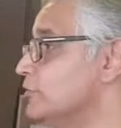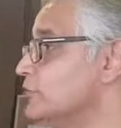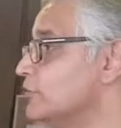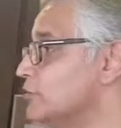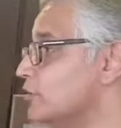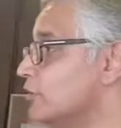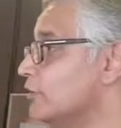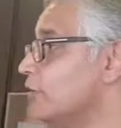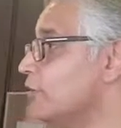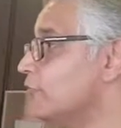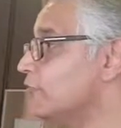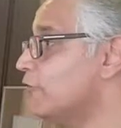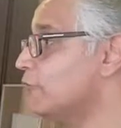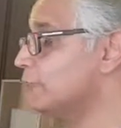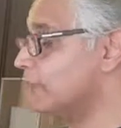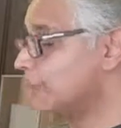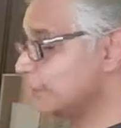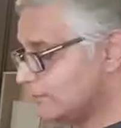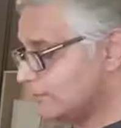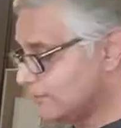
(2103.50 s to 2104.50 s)
talking of
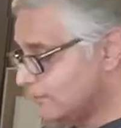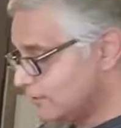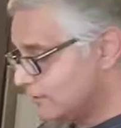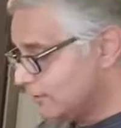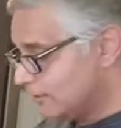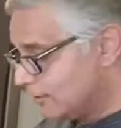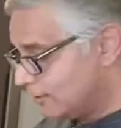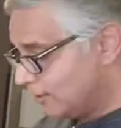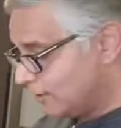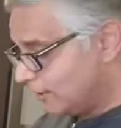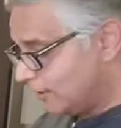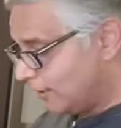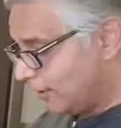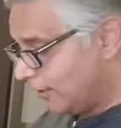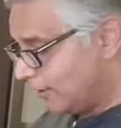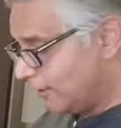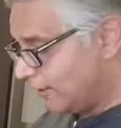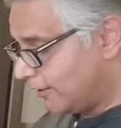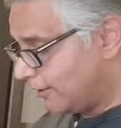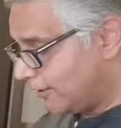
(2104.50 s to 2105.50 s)
omelette,
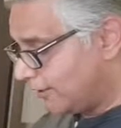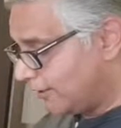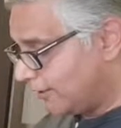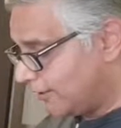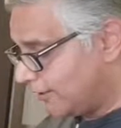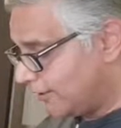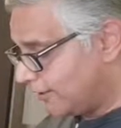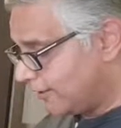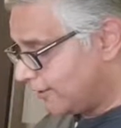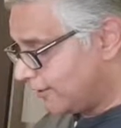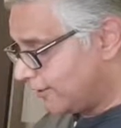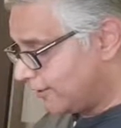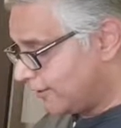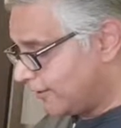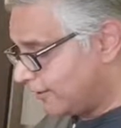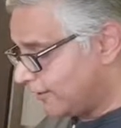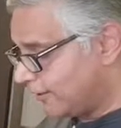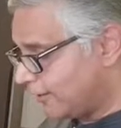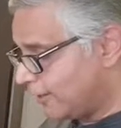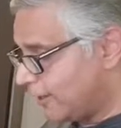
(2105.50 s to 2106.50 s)

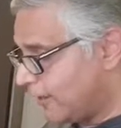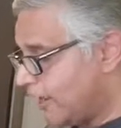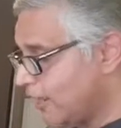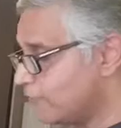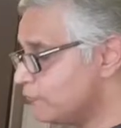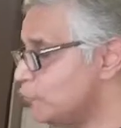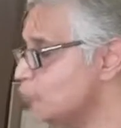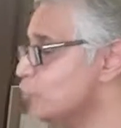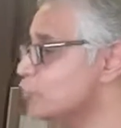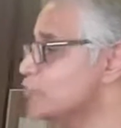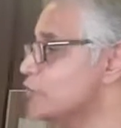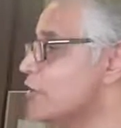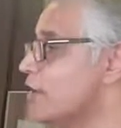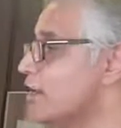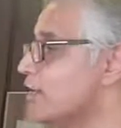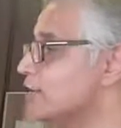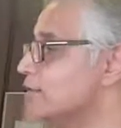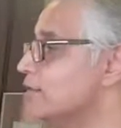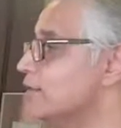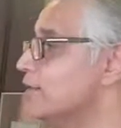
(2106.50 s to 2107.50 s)
have you
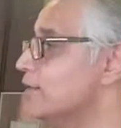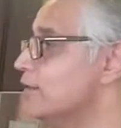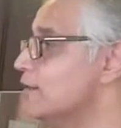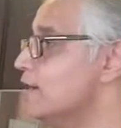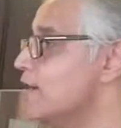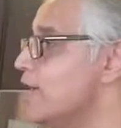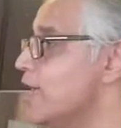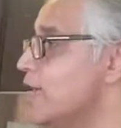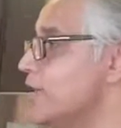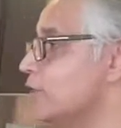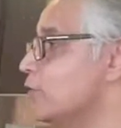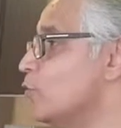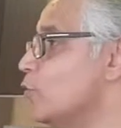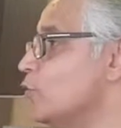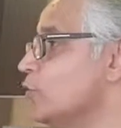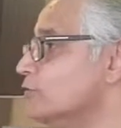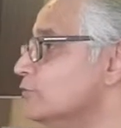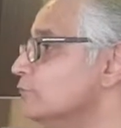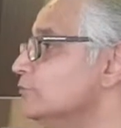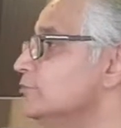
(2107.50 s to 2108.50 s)
tried egg roll
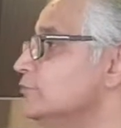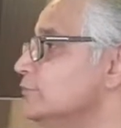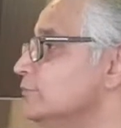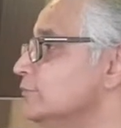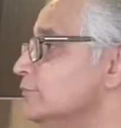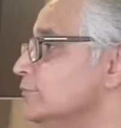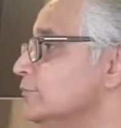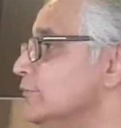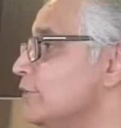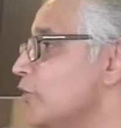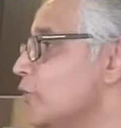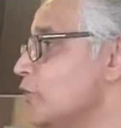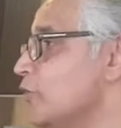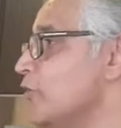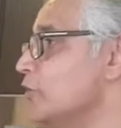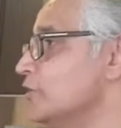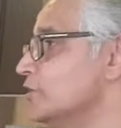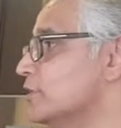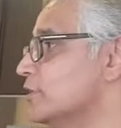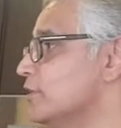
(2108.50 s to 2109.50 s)
or
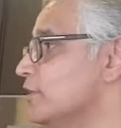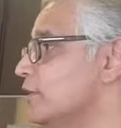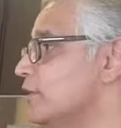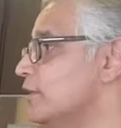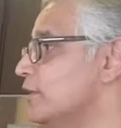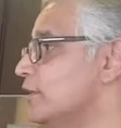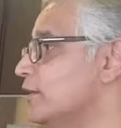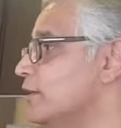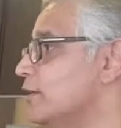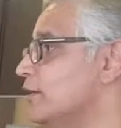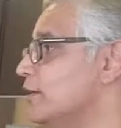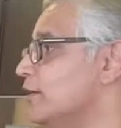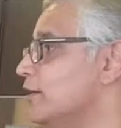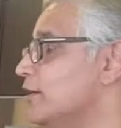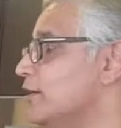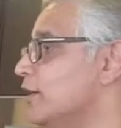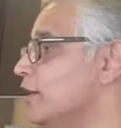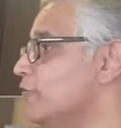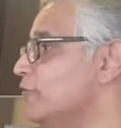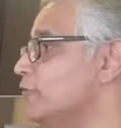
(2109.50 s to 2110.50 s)
not?
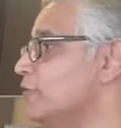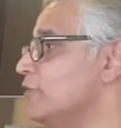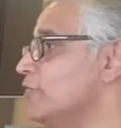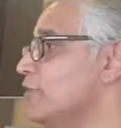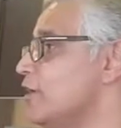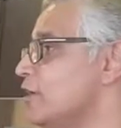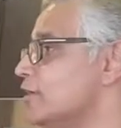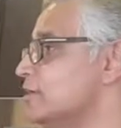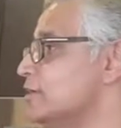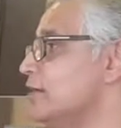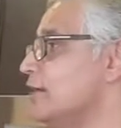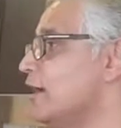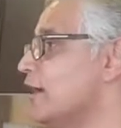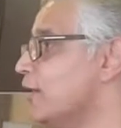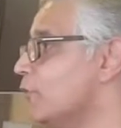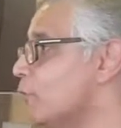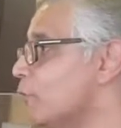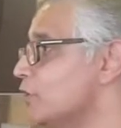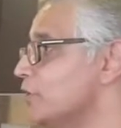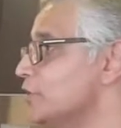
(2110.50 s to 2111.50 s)
If you have not, I
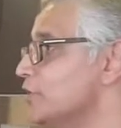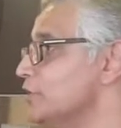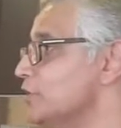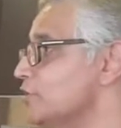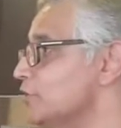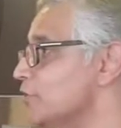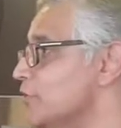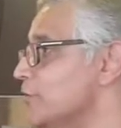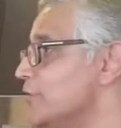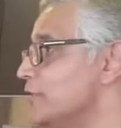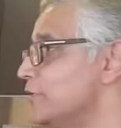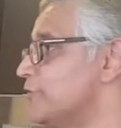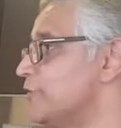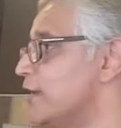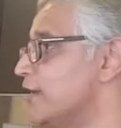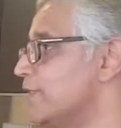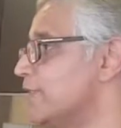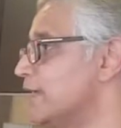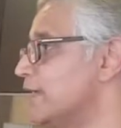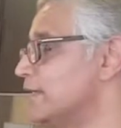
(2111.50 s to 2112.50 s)
want you to go and try
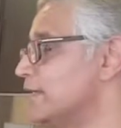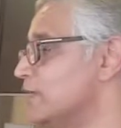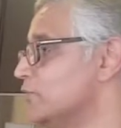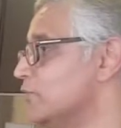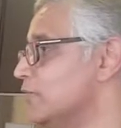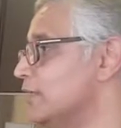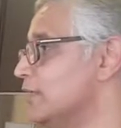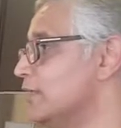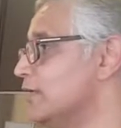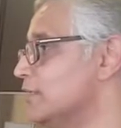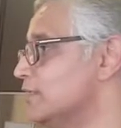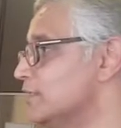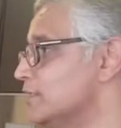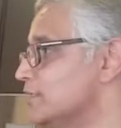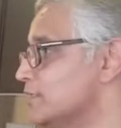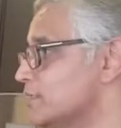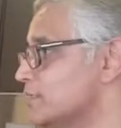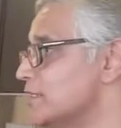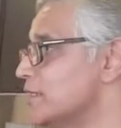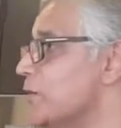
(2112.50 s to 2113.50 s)
that as well.
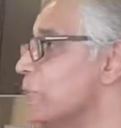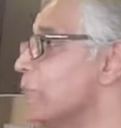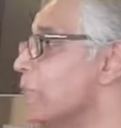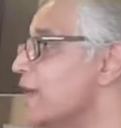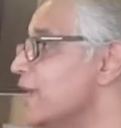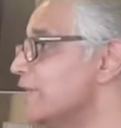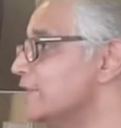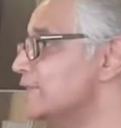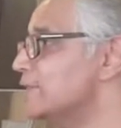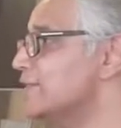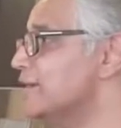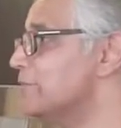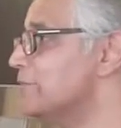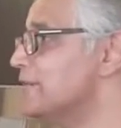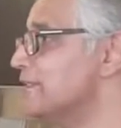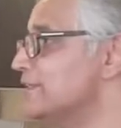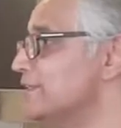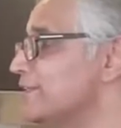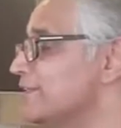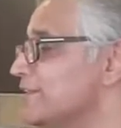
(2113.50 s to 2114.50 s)
That's an amazing,
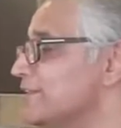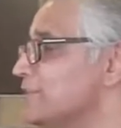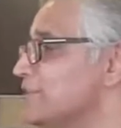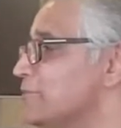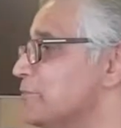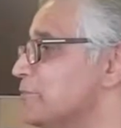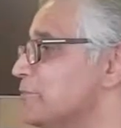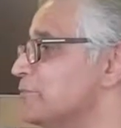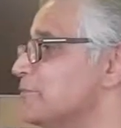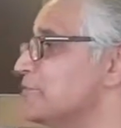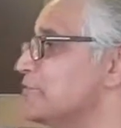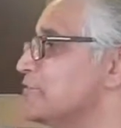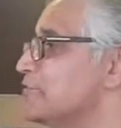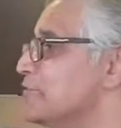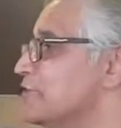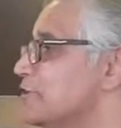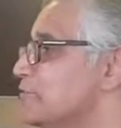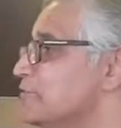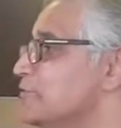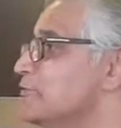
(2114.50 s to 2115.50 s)
amazing recipe from the
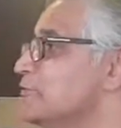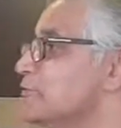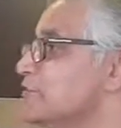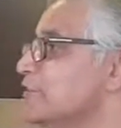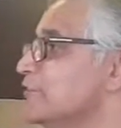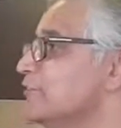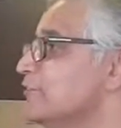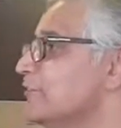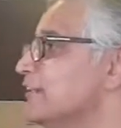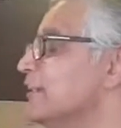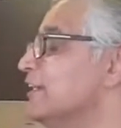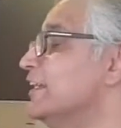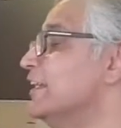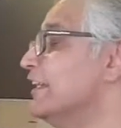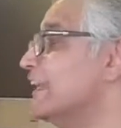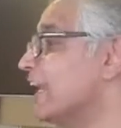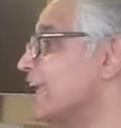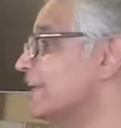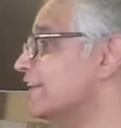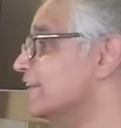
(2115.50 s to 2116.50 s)
street foods of
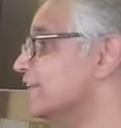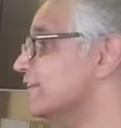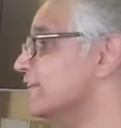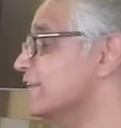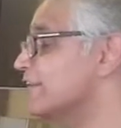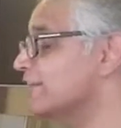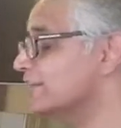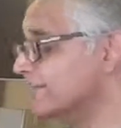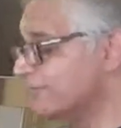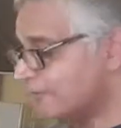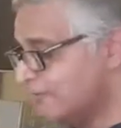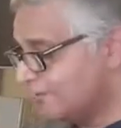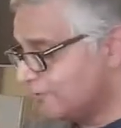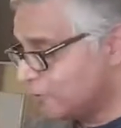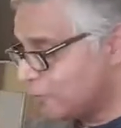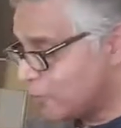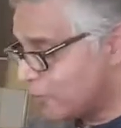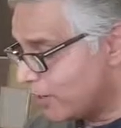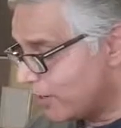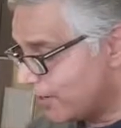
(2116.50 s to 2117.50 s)
Calcutta,
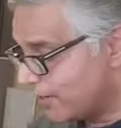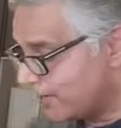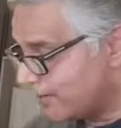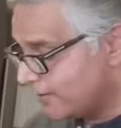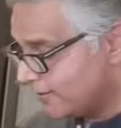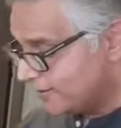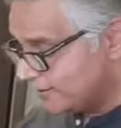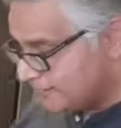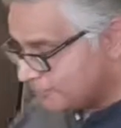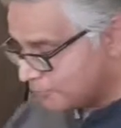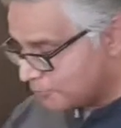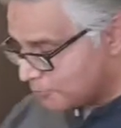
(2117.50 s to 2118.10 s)
where the